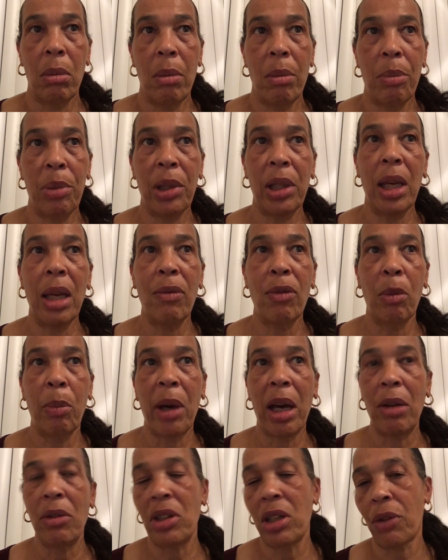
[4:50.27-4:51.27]
believe
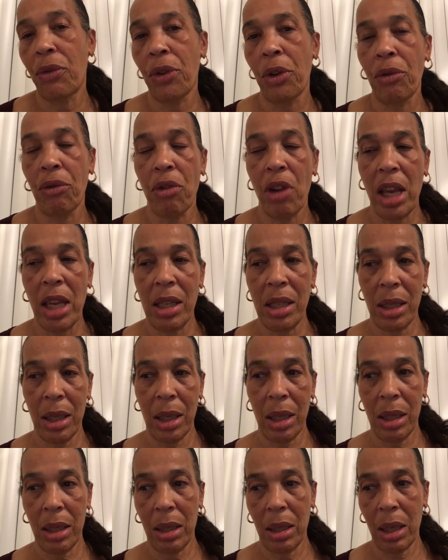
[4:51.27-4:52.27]
about different
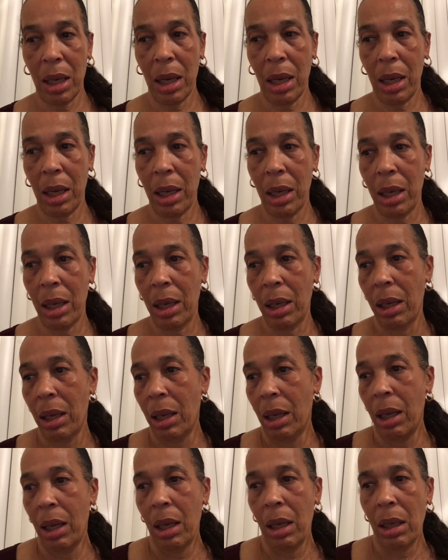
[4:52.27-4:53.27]
races,
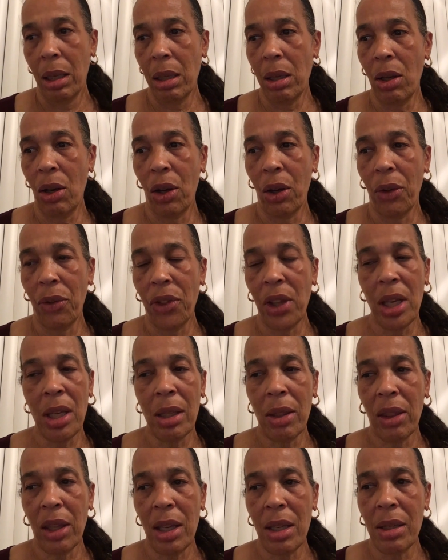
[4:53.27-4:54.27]

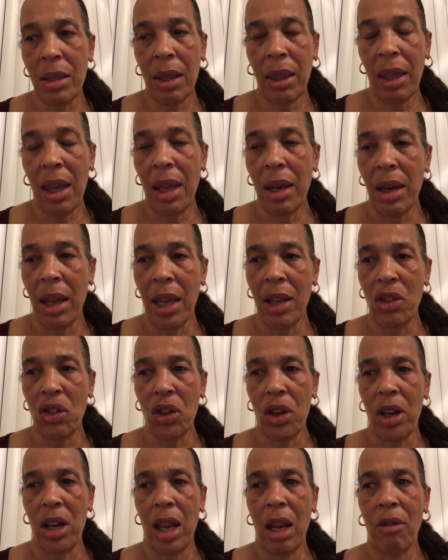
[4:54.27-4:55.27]
things of that
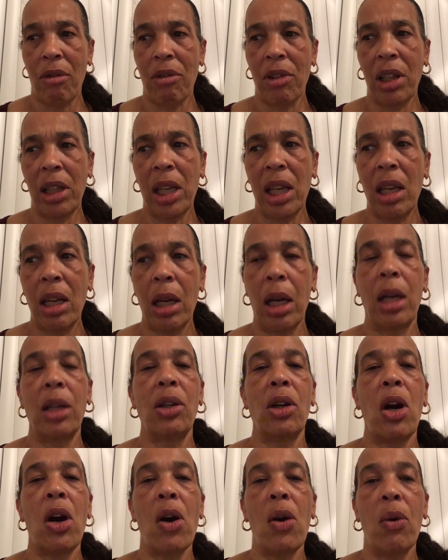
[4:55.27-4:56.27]
nature, and they're really
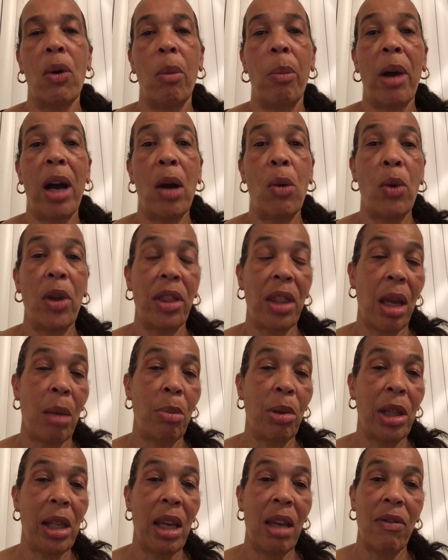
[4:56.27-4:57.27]
gung-ho about what they
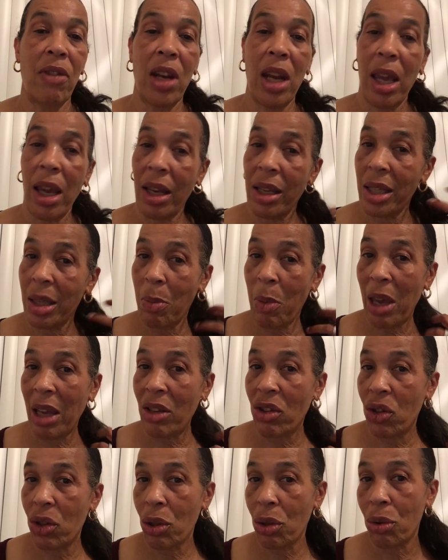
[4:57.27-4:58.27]
believe, and they
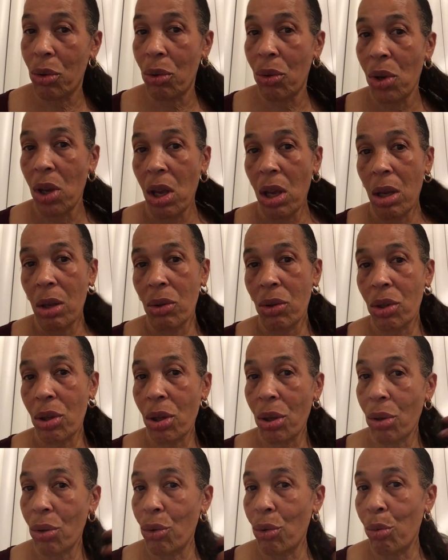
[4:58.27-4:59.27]
expect you
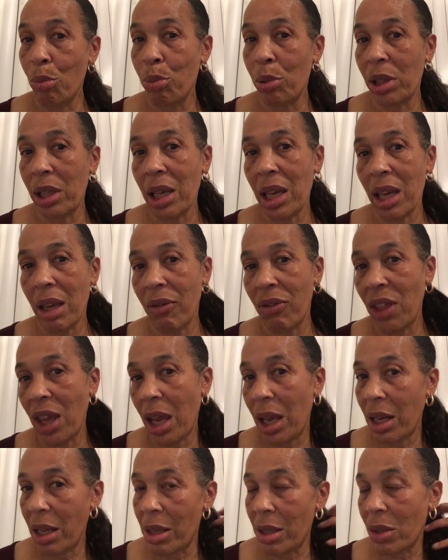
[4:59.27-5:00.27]
to believe
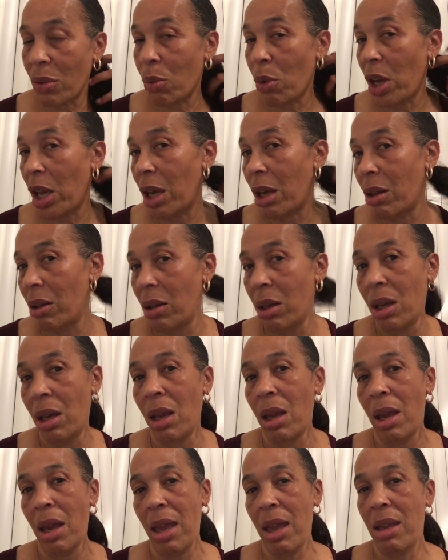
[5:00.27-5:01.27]
that as well.
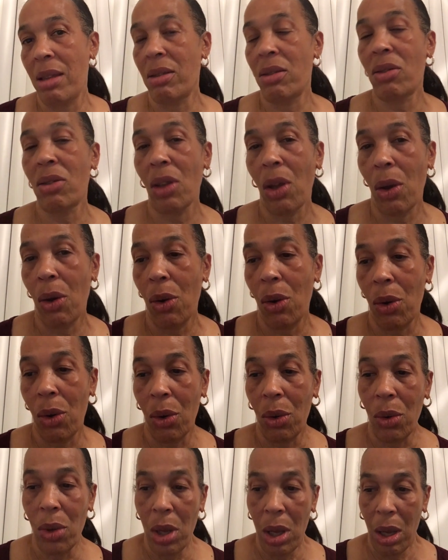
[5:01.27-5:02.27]
And
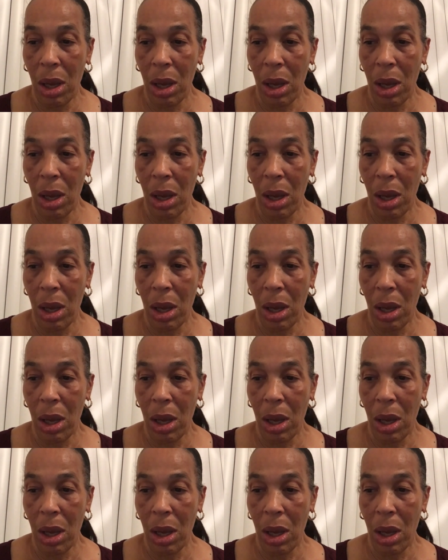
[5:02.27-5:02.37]
so